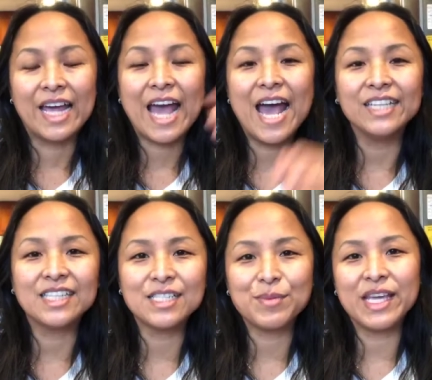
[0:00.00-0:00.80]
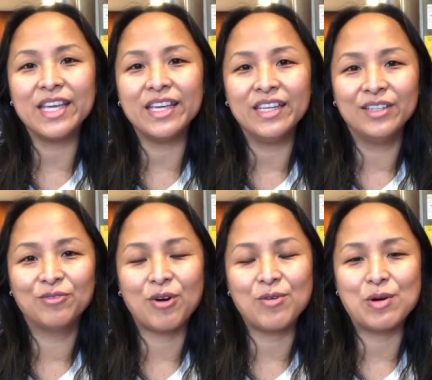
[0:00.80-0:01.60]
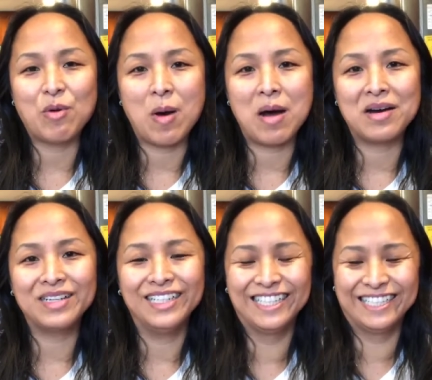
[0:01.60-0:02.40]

guys, it's me, Ruowen Huang.